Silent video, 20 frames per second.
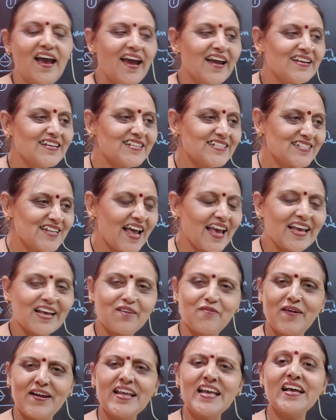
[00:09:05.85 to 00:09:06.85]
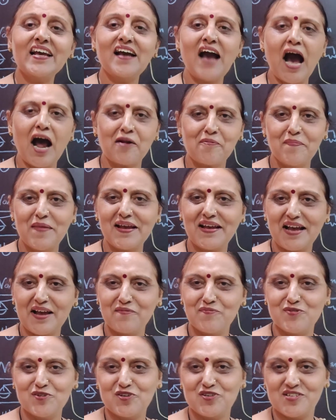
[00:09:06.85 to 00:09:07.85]
It is like very karmic,
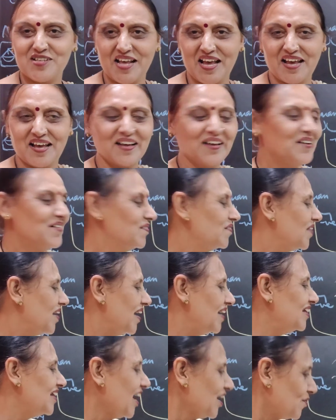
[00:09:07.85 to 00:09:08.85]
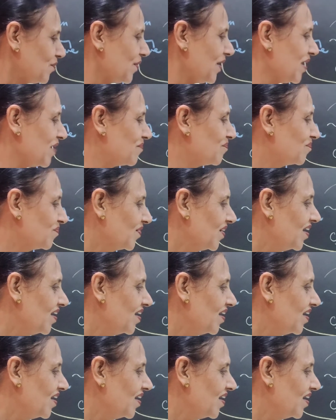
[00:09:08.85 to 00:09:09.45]
I would say, in that way.